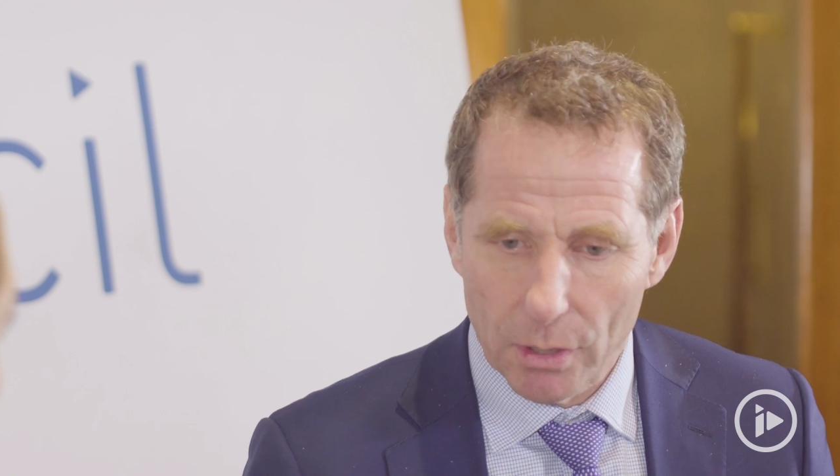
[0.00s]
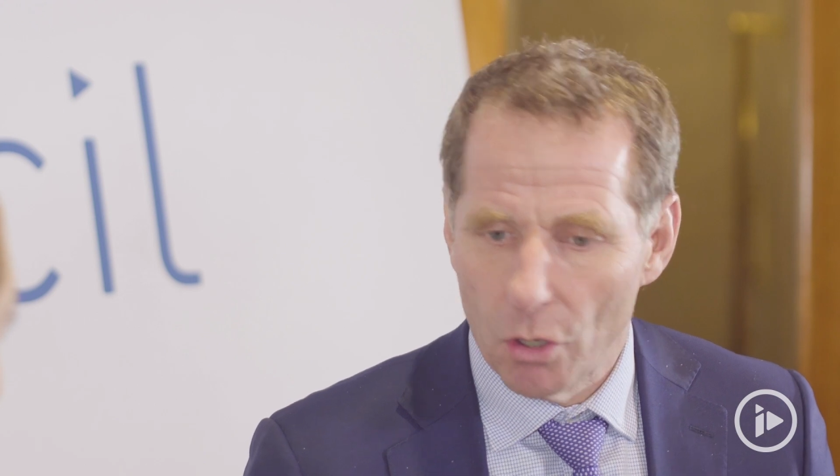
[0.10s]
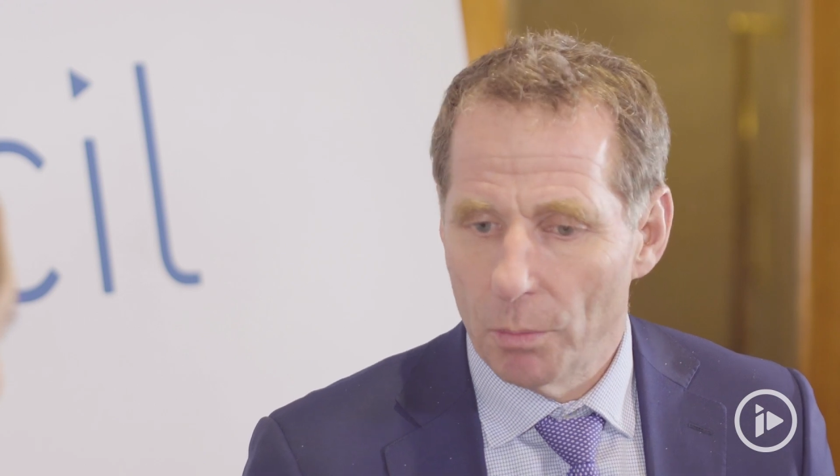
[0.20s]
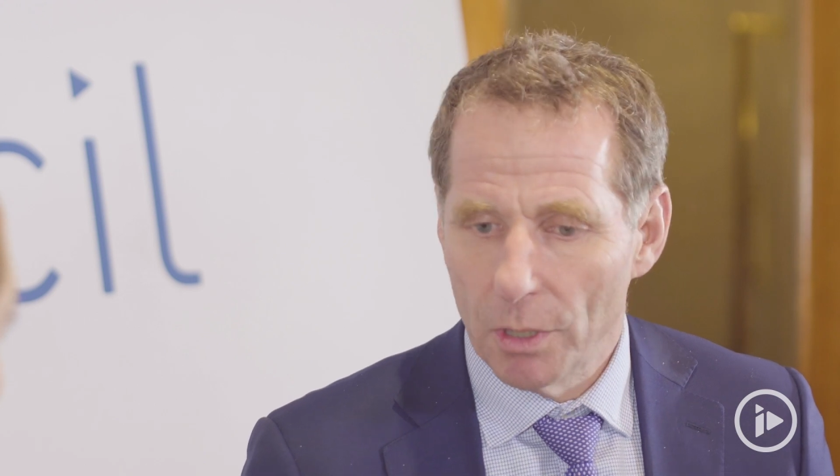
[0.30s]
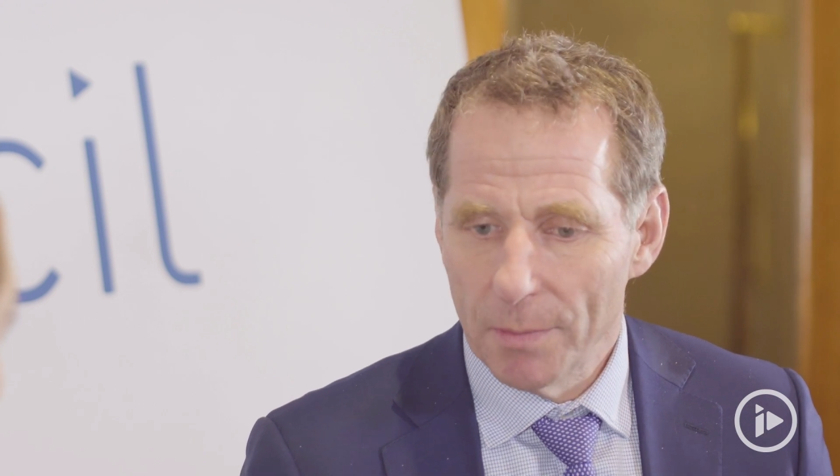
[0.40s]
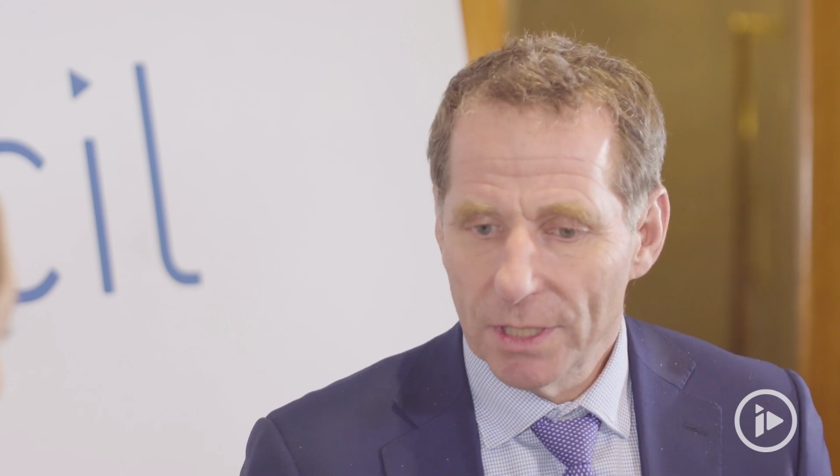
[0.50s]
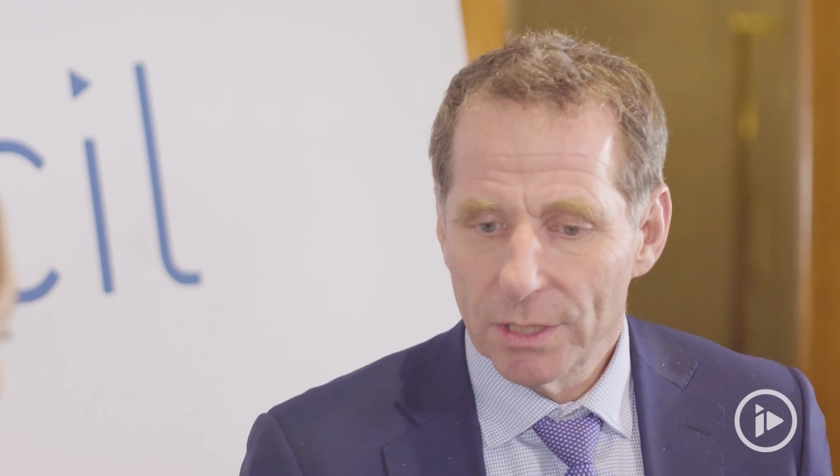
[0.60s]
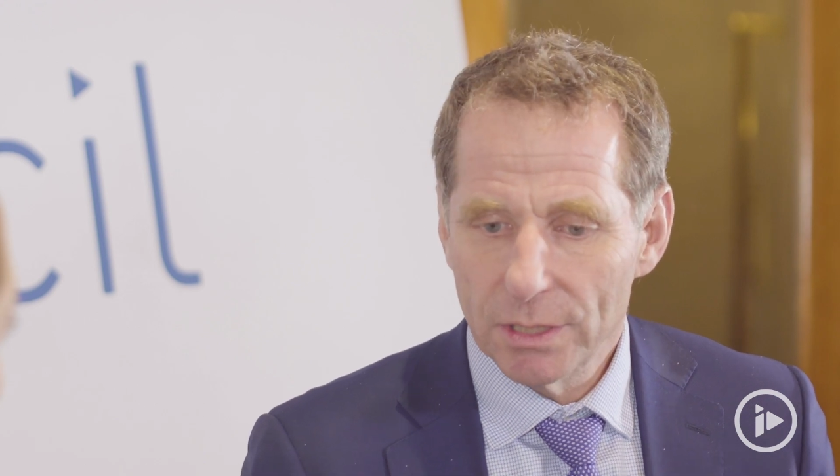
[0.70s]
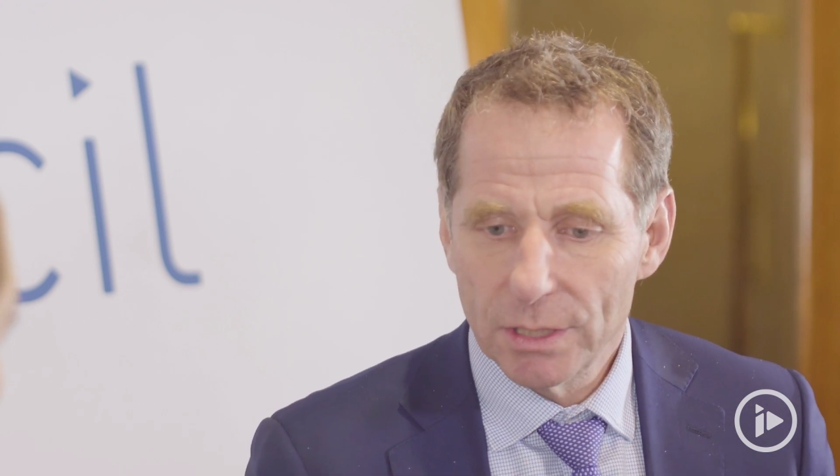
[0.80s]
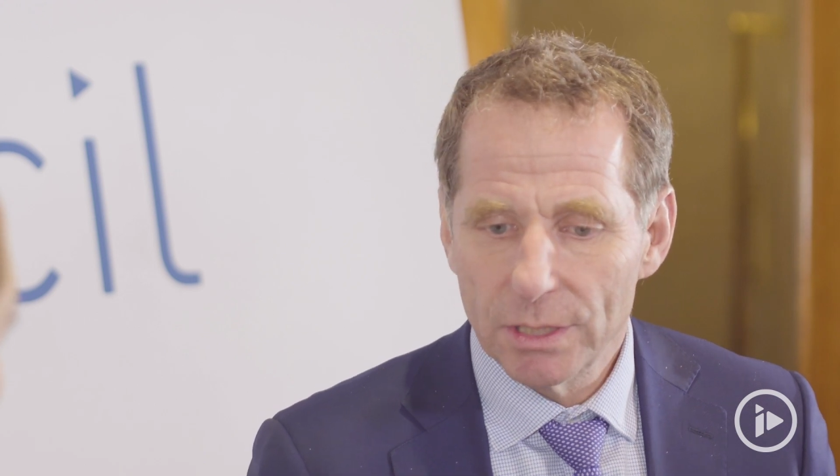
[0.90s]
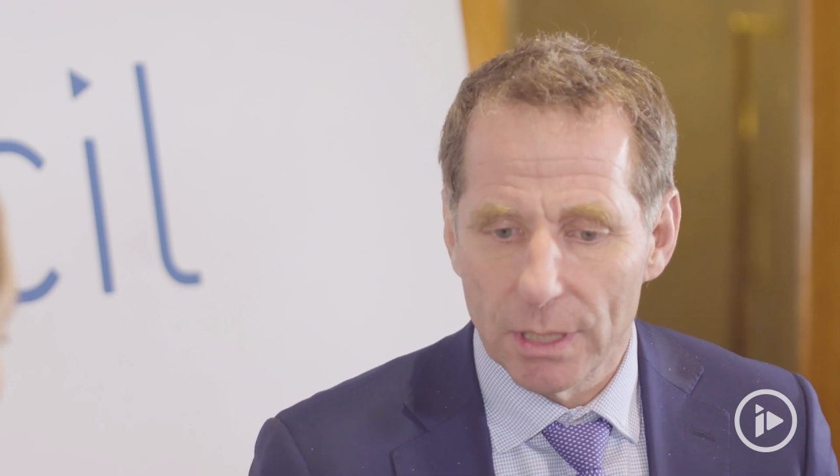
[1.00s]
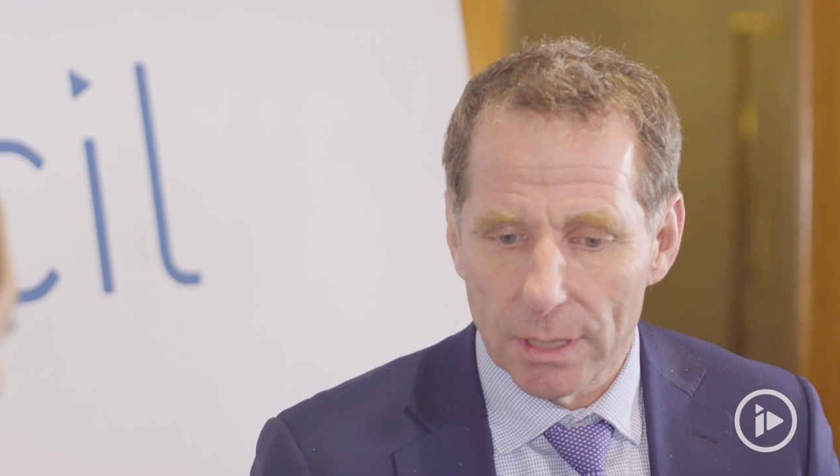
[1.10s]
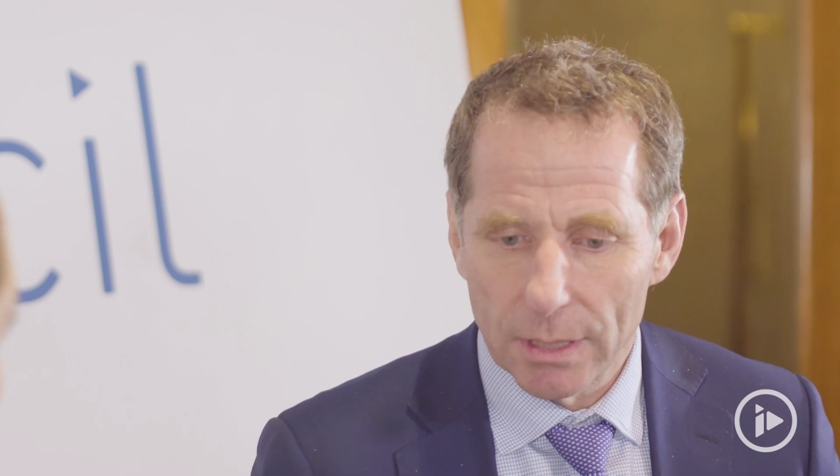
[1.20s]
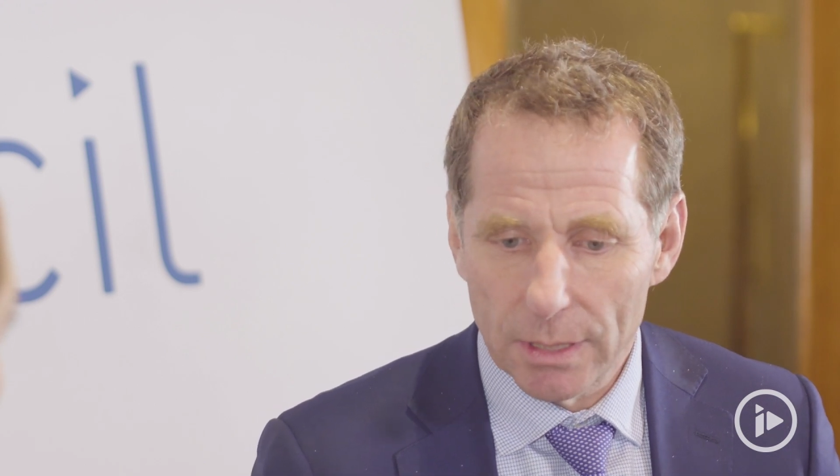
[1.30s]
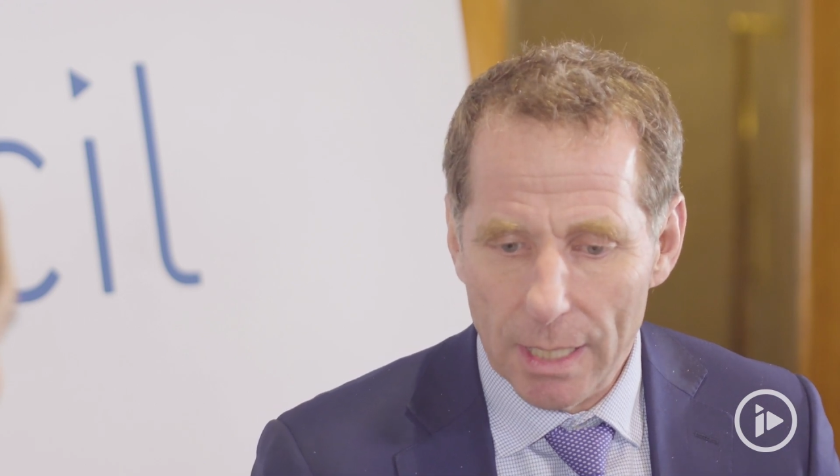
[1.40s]
global emissions,
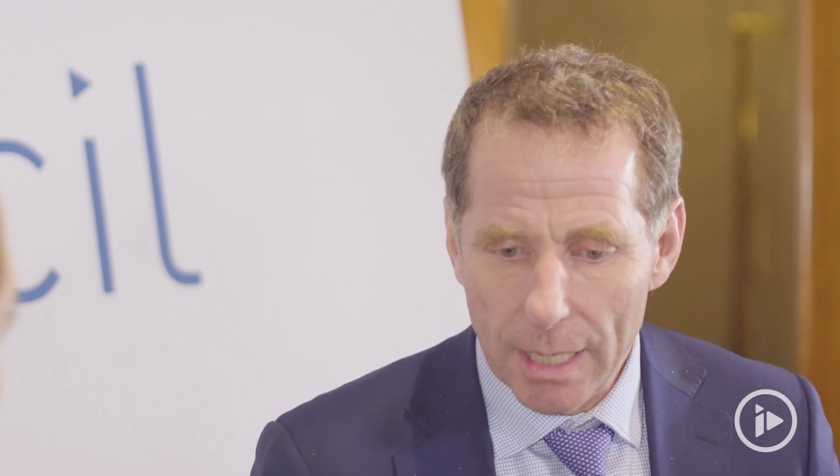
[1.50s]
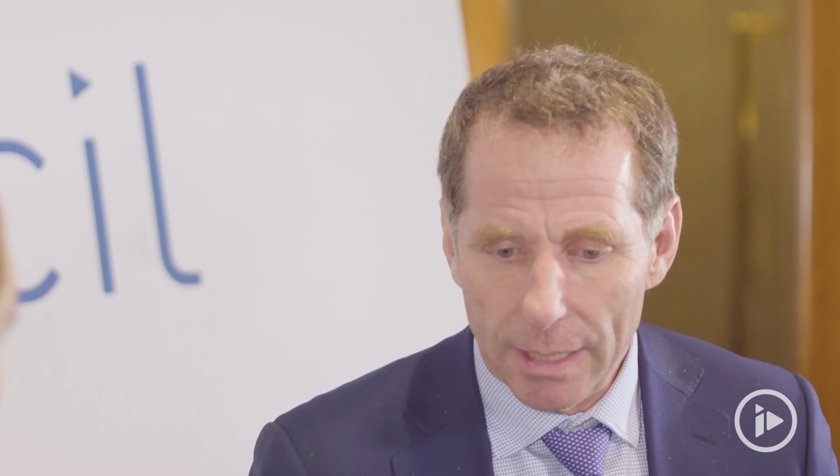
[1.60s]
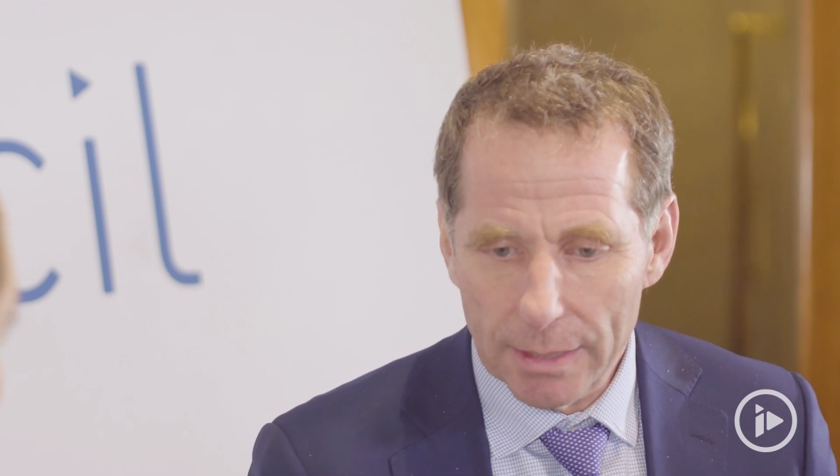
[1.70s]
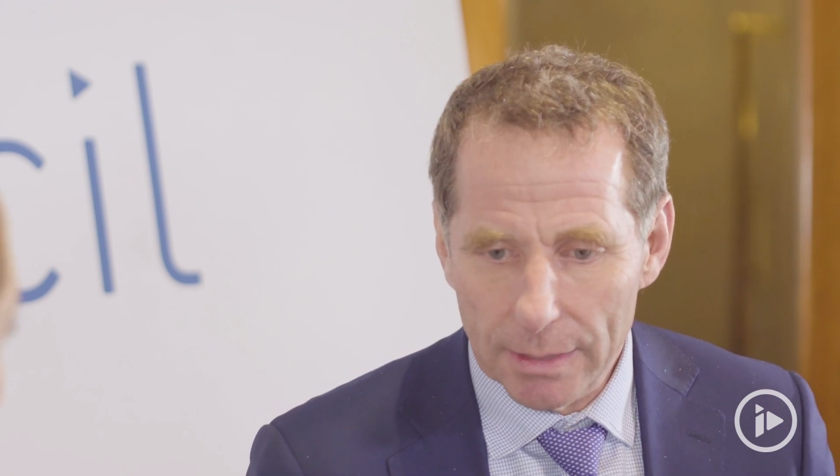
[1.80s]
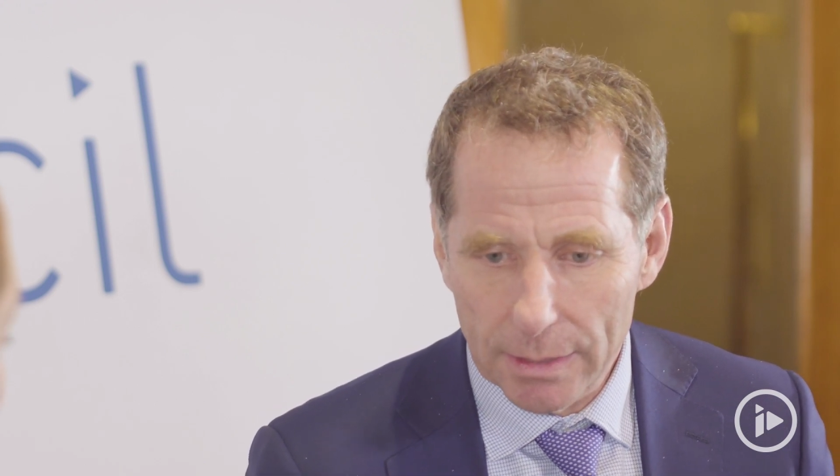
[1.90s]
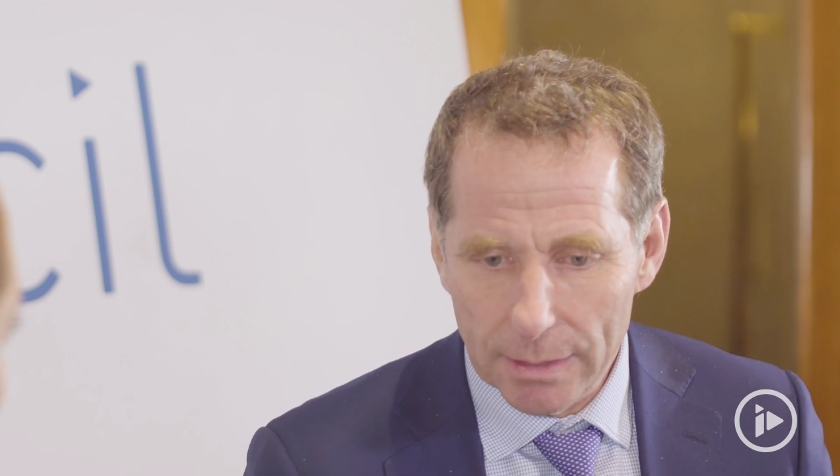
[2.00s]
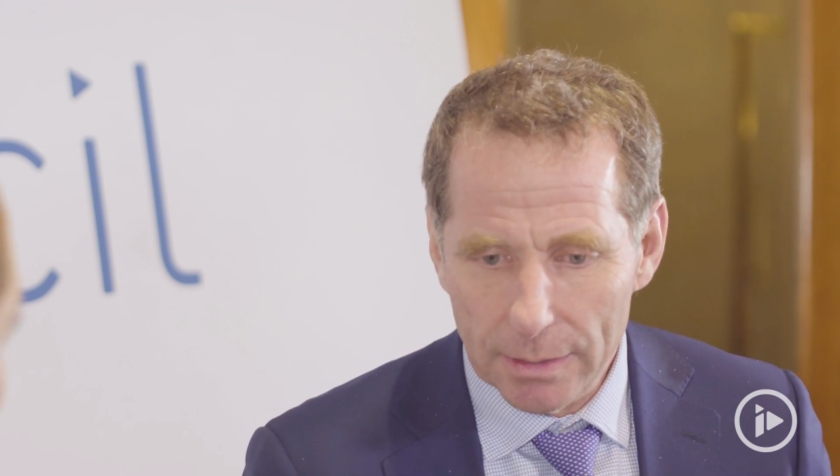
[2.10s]
and